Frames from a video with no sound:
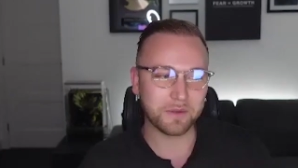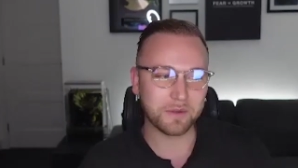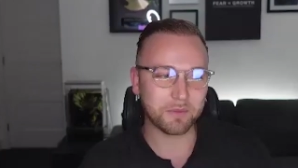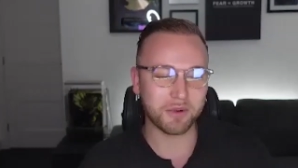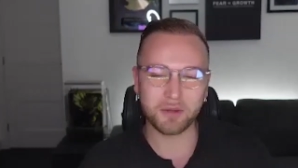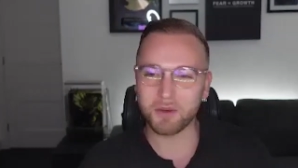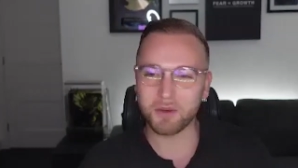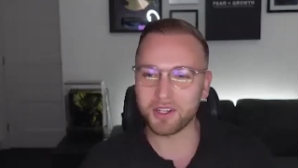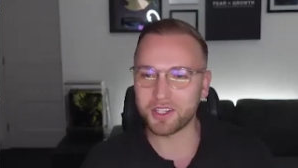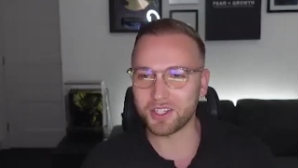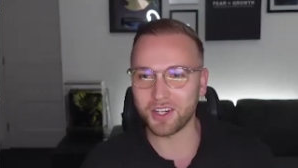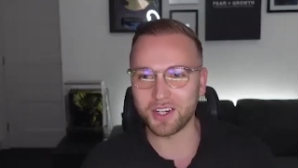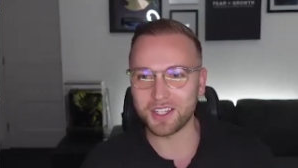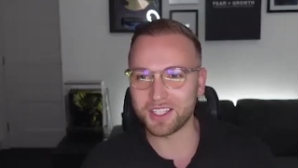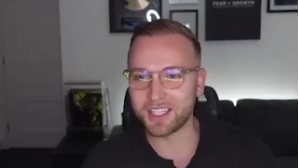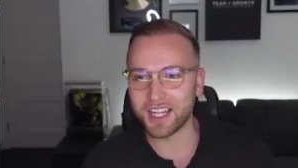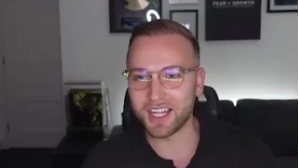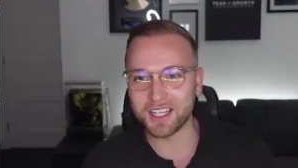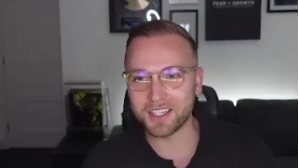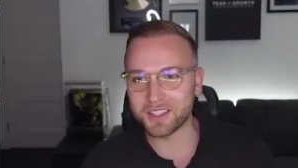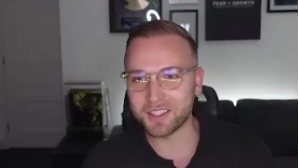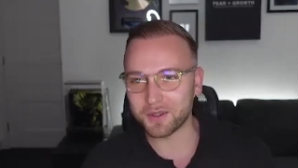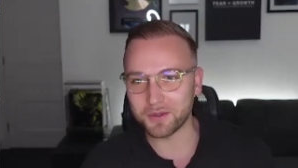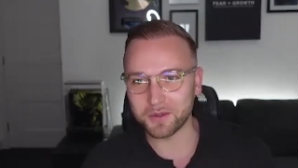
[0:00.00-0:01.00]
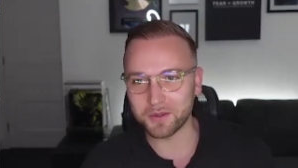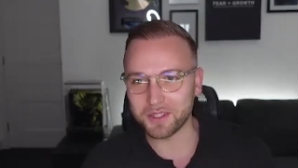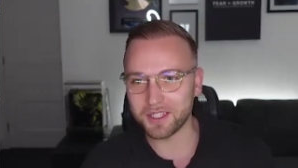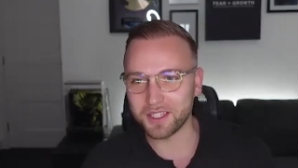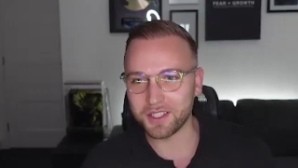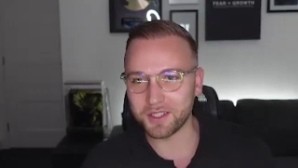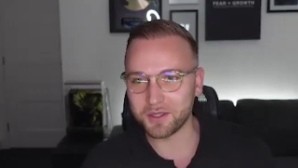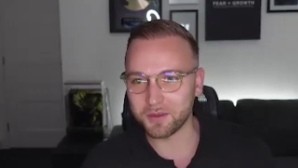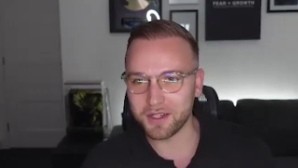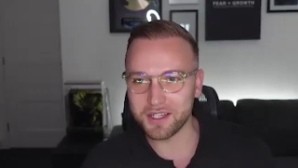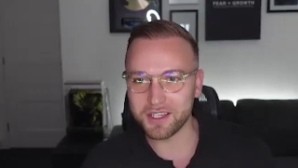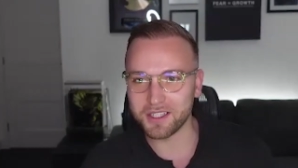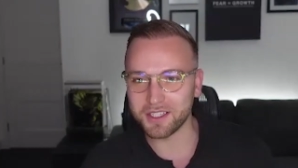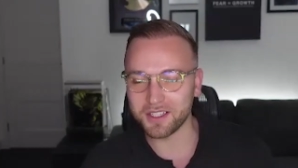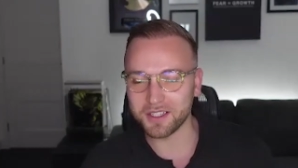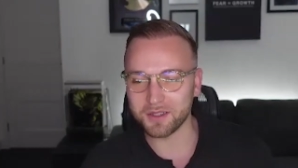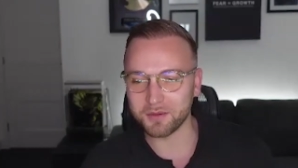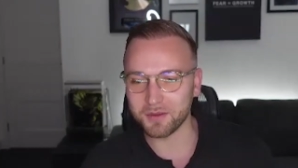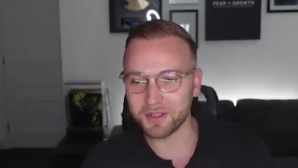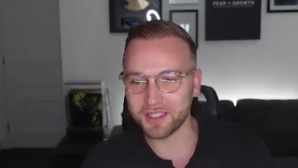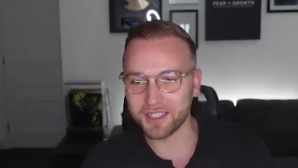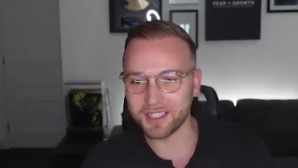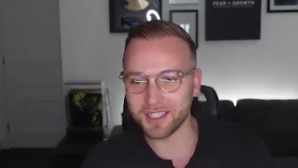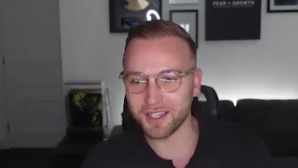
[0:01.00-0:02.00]
much an identical situation as
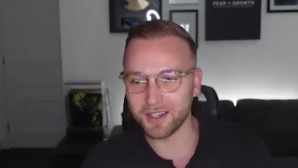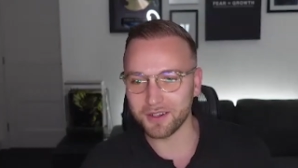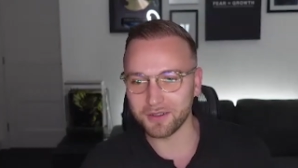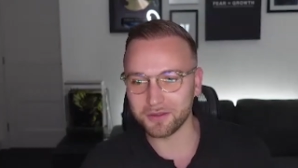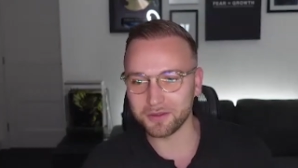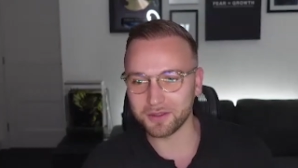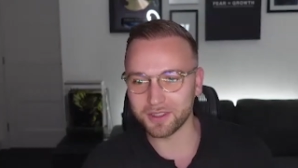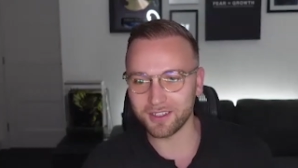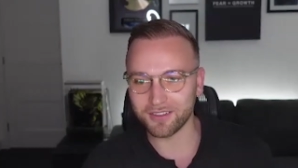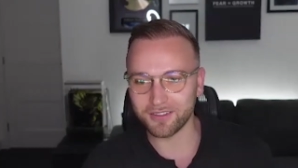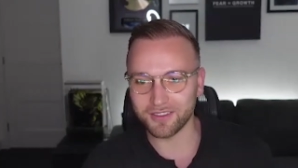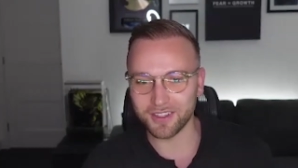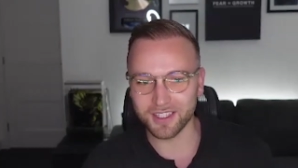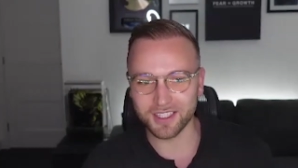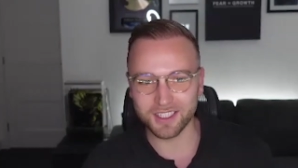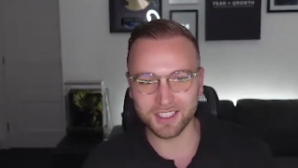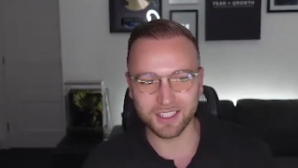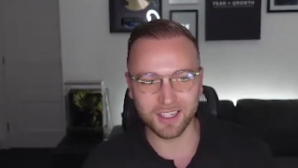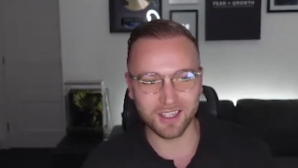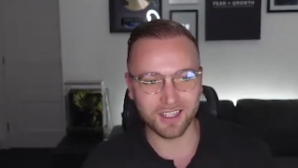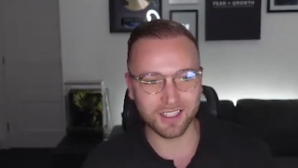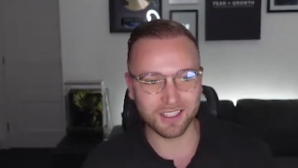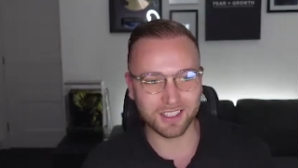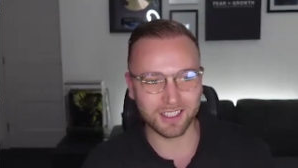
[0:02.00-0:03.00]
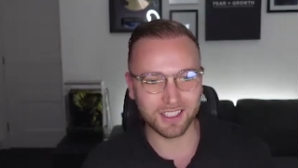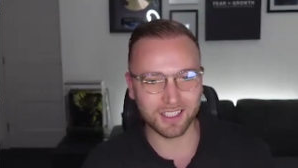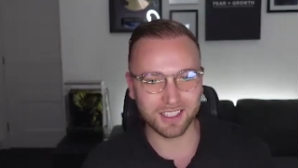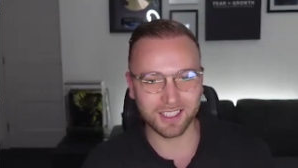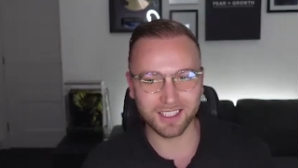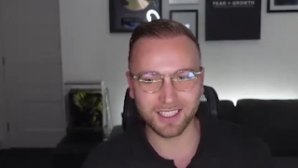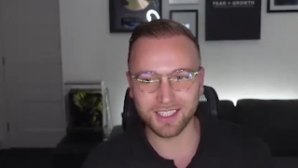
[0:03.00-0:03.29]
myself when I first started.